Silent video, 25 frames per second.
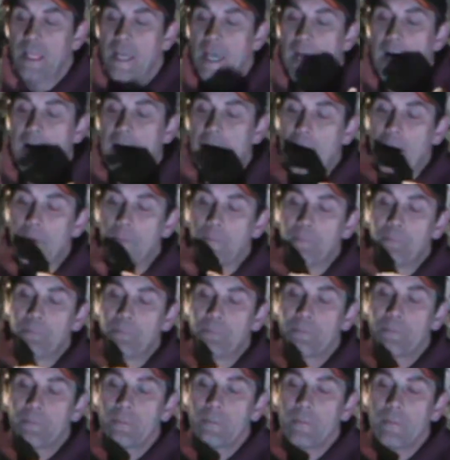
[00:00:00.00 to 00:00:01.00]

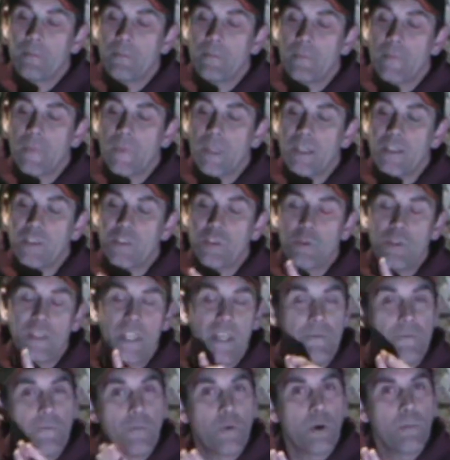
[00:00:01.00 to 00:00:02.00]
So you
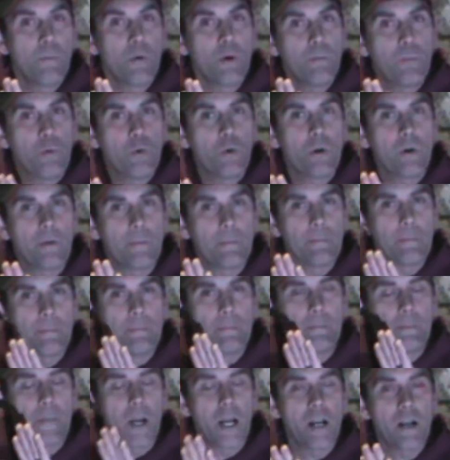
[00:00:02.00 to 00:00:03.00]
have 4 more
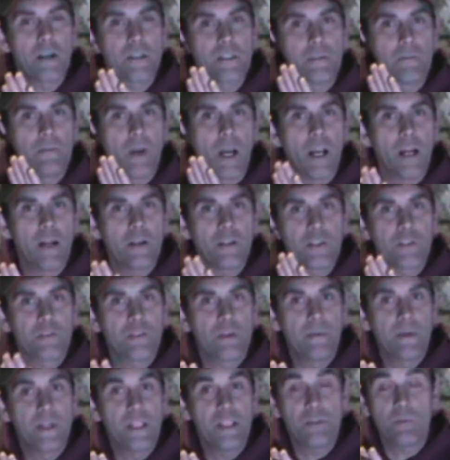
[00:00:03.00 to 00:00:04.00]
bars of iron
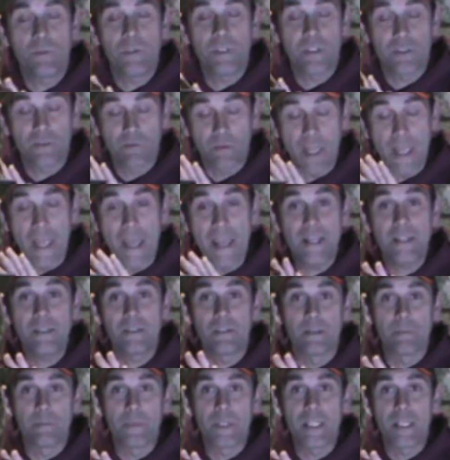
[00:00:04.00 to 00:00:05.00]
discrimination, which is
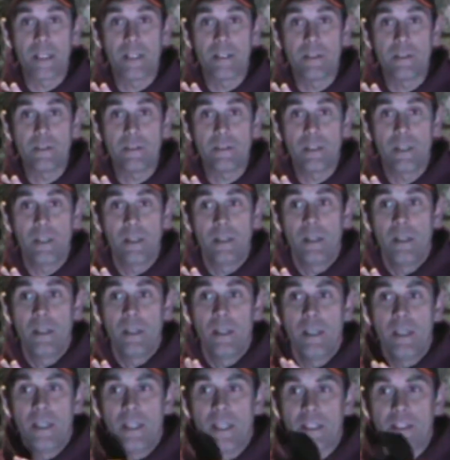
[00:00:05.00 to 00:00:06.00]
excellent because
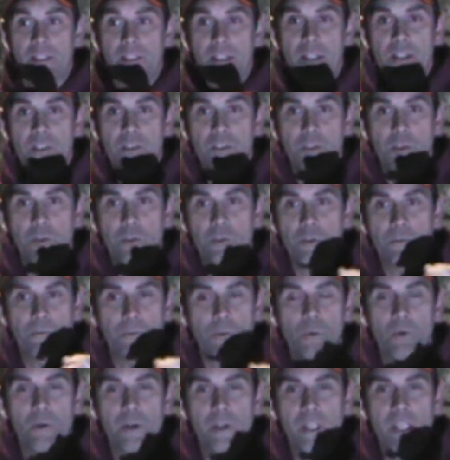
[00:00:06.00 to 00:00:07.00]
instead of 0 to
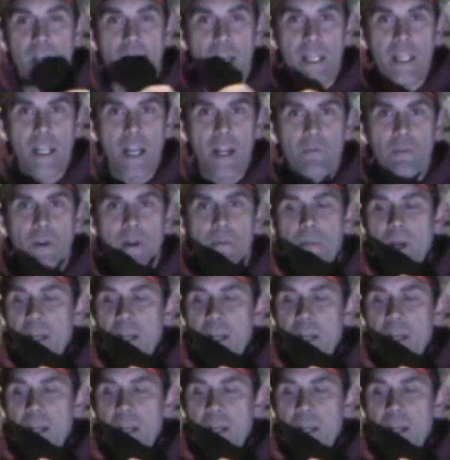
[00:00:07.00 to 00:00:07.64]
40, I run